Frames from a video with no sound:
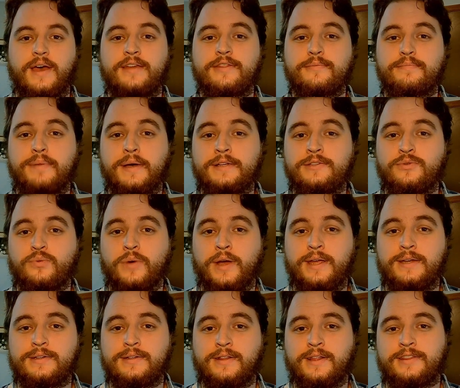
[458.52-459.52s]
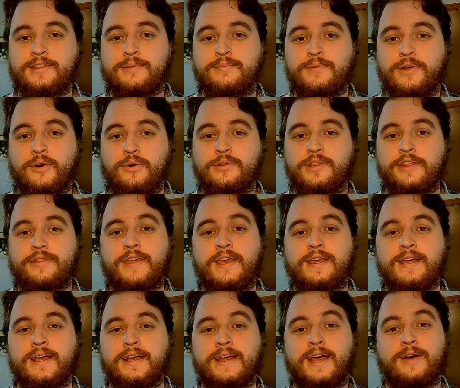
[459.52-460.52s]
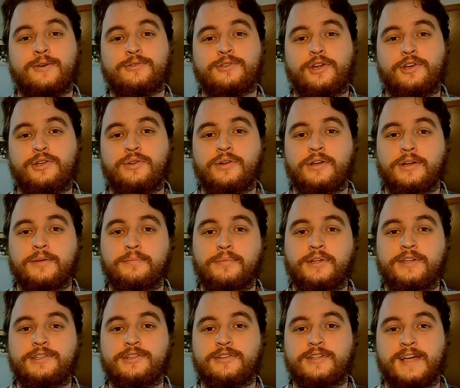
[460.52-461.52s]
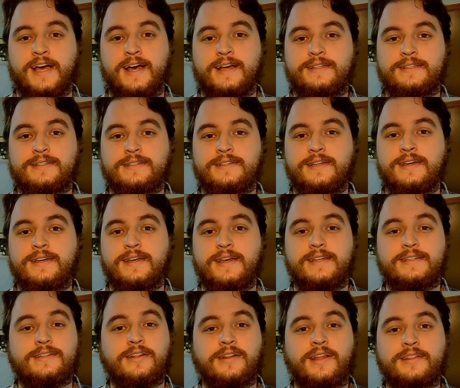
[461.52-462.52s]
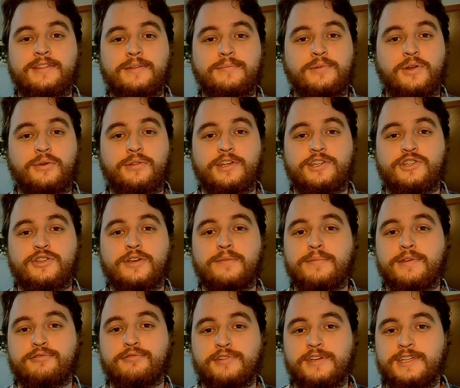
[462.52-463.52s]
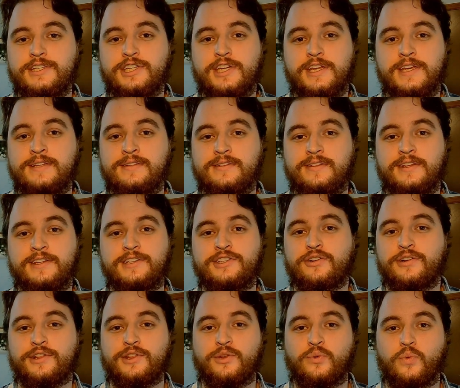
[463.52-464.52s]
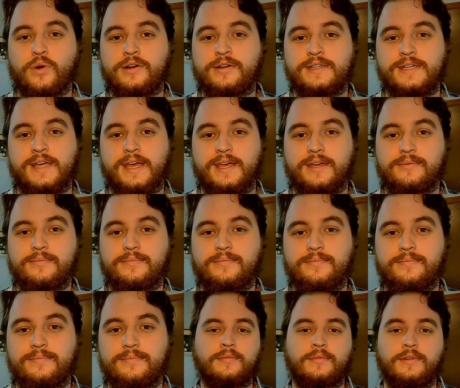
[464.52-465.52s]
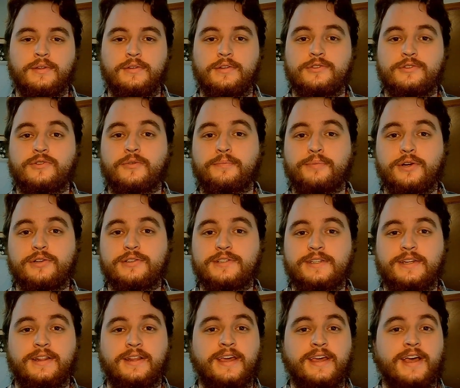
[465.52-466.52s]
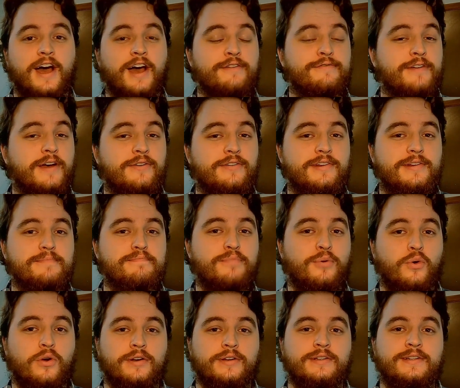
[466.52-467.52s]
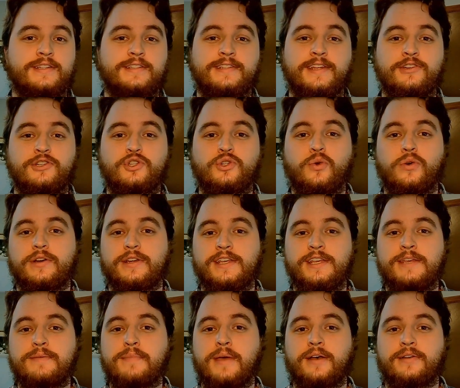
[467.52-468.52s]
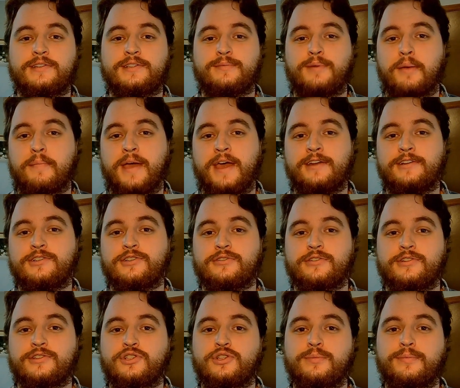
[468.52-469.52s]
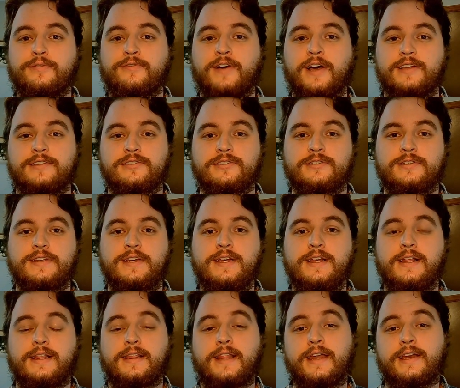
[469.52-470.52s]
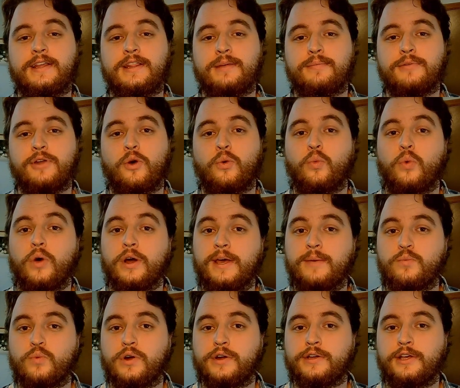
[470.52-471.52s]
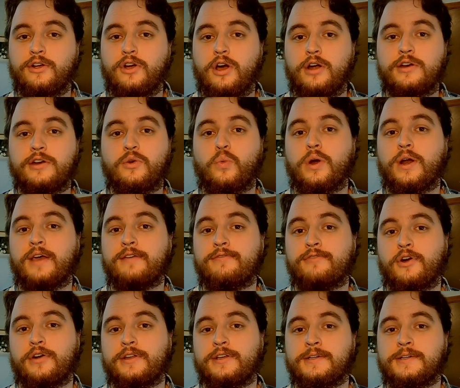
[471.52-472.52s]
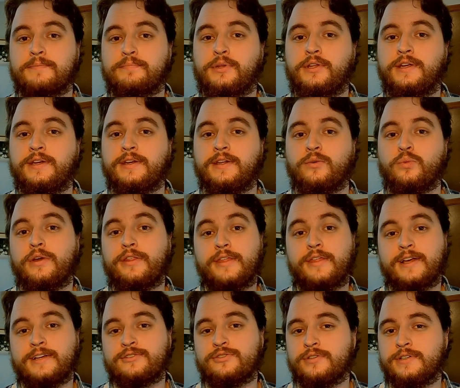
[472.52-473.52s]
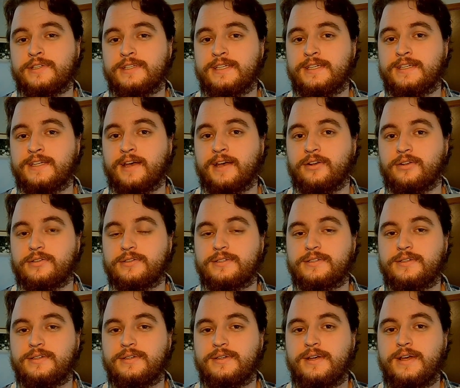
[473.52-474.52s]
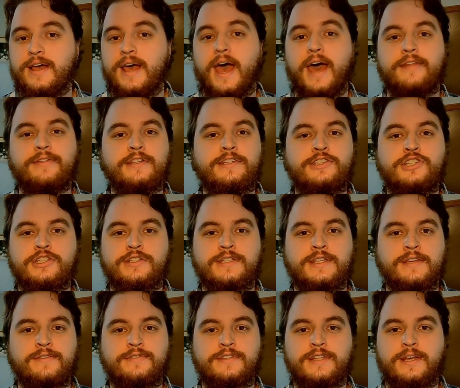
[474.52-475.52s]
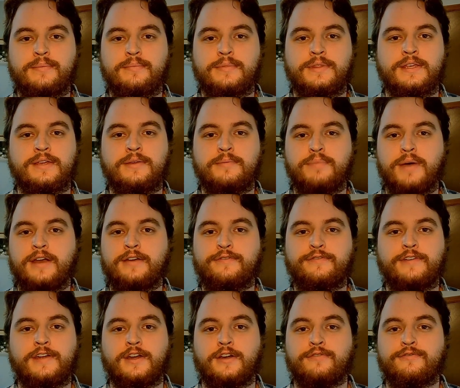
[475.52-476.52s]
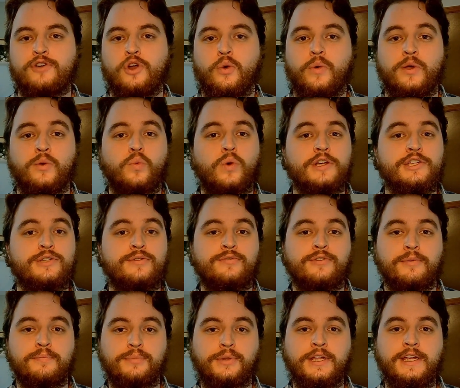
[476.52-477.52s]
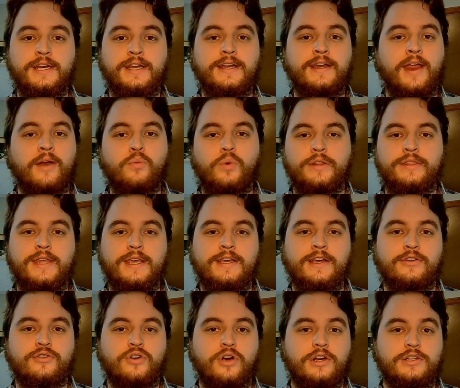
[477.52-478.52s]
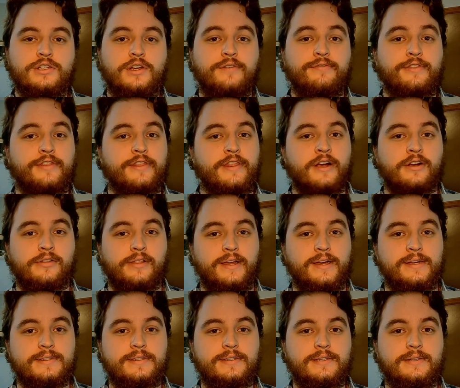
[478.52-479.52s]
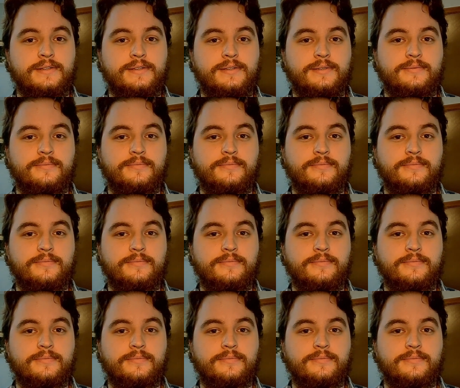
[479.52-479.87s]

And the best way to let them know that they can count on you to complete your tasks is to let them know that you can be reached easily during the workday. So personally, I found it important to send short emails to my managers and supervisors, letting them know what I'm working on and what I've already completed with extra details. And this just gives them the benefit of knowing what you've completed and what they can cross off their list.